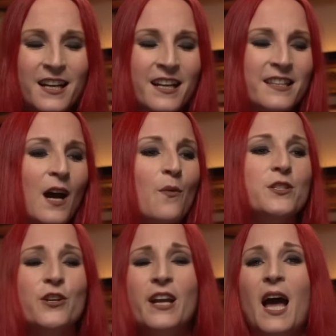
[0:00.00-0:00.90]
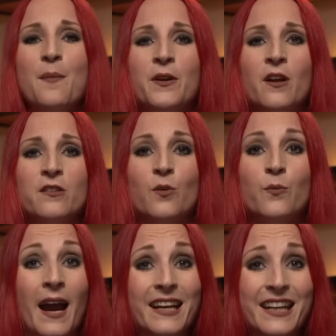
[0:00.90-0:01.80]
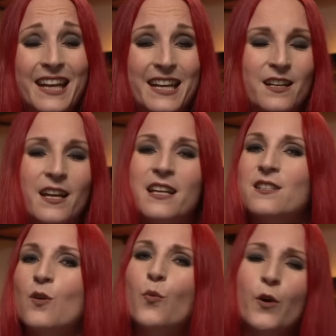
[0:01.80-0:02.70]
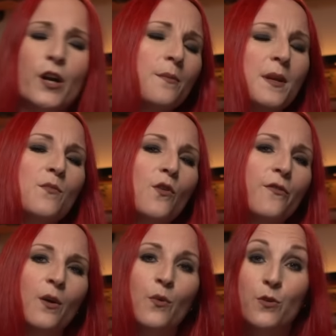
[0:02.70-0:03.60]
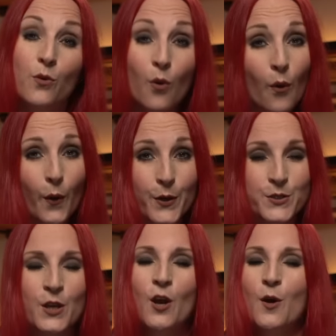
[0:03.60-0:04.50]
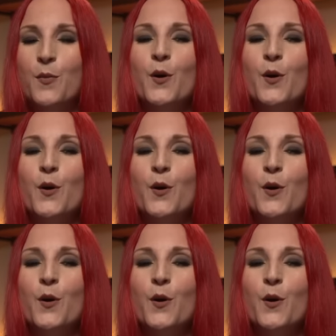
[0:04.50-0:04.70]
Now what's going to happen on the right hand is we're going to be moving with the chords, but